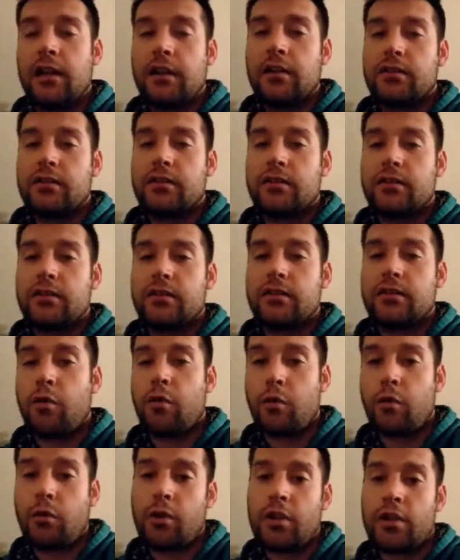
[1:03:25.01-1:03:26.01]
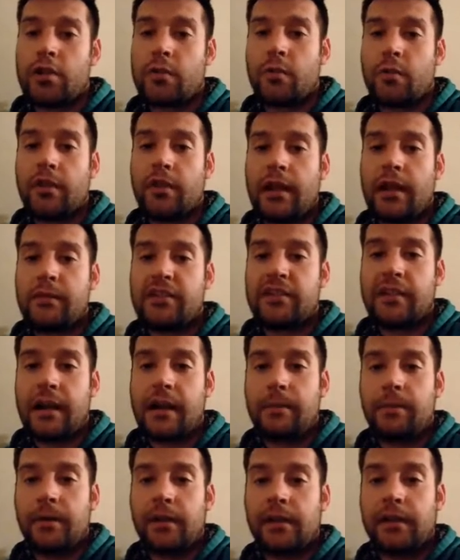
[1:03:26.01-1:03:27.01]
So the horns were them
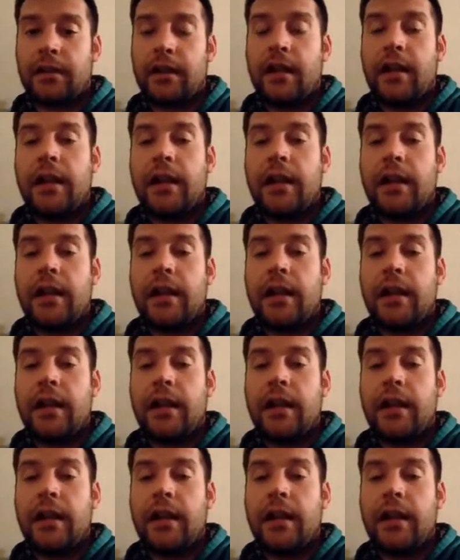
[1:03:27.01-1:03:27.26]
stopping.